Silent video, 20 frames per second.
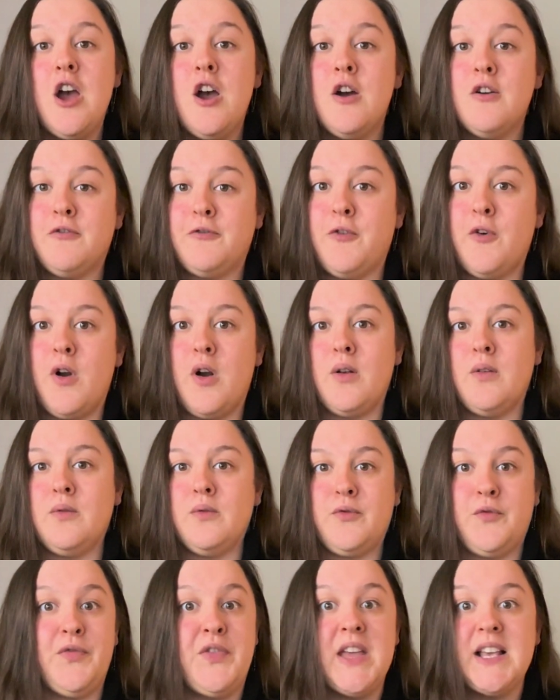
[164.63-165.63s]
for
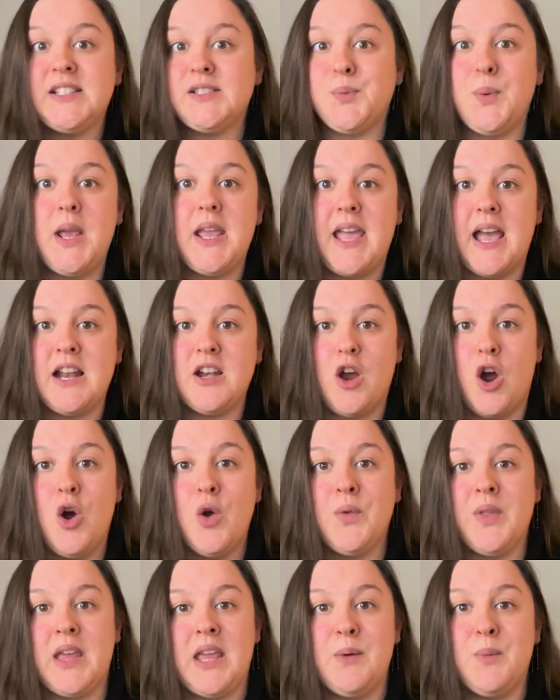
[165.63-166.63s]
this weekend
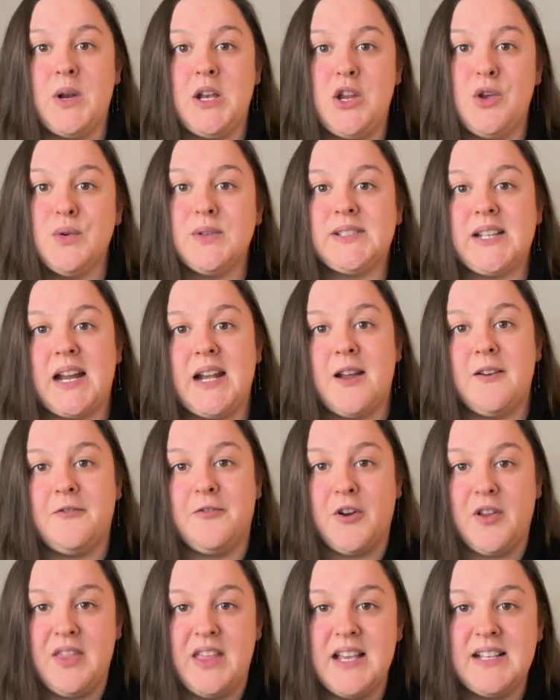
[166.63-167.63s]
only, when you sign up
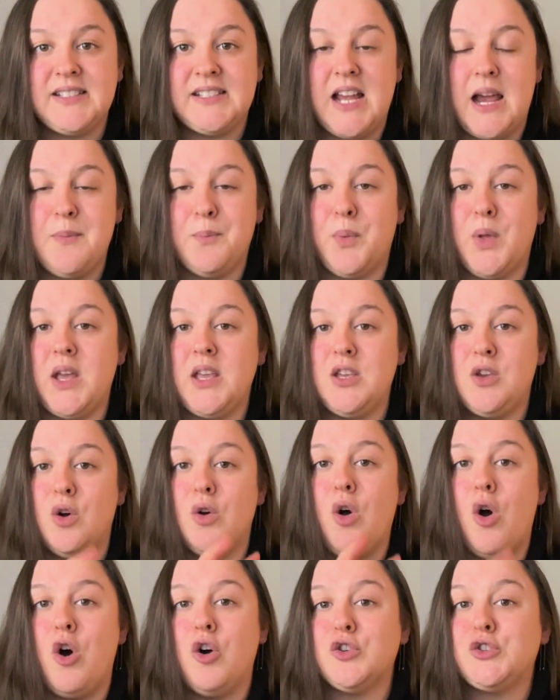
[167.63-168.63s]
for this template, you'll
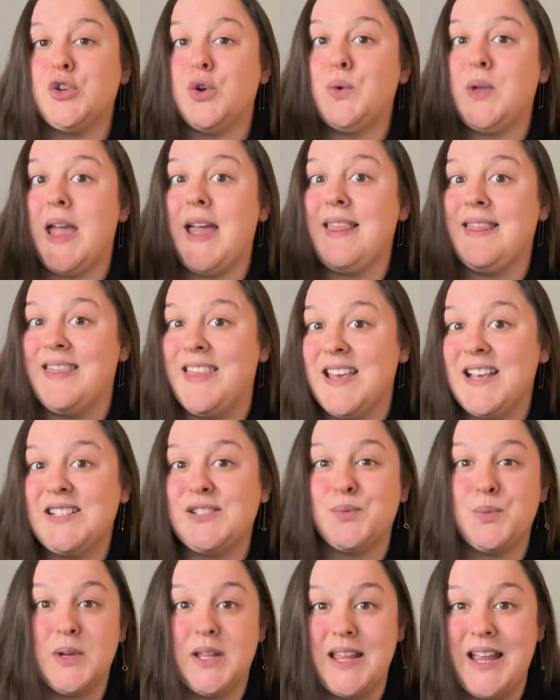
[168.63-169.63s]
also get
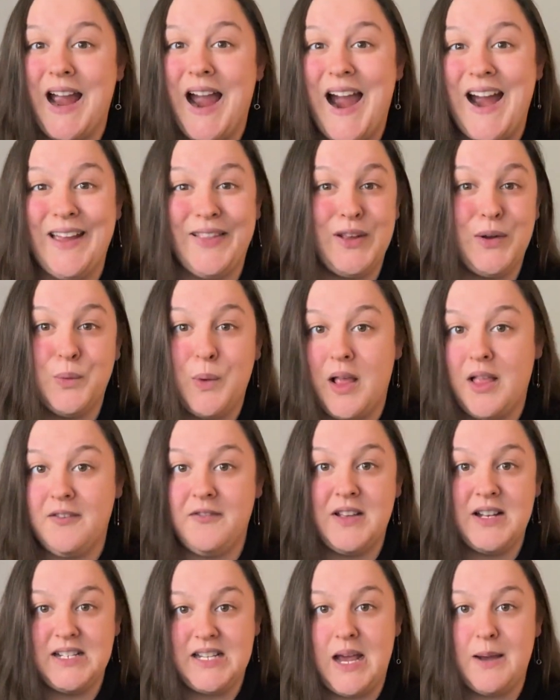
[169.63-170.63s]
this really highly
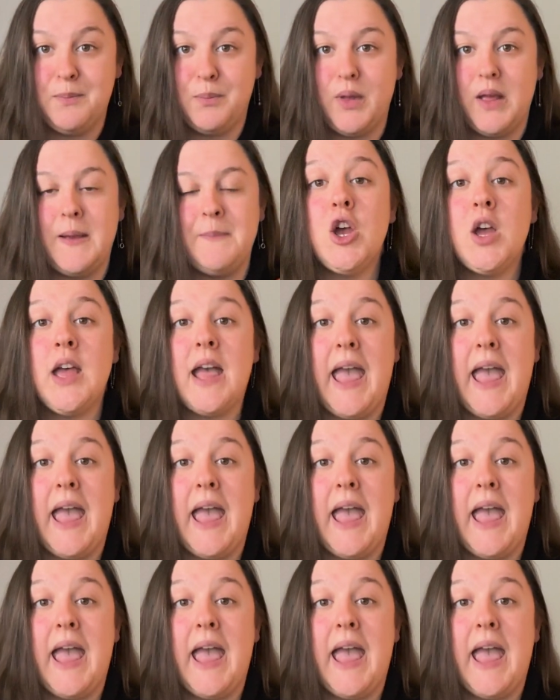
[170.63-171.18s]
relevant template.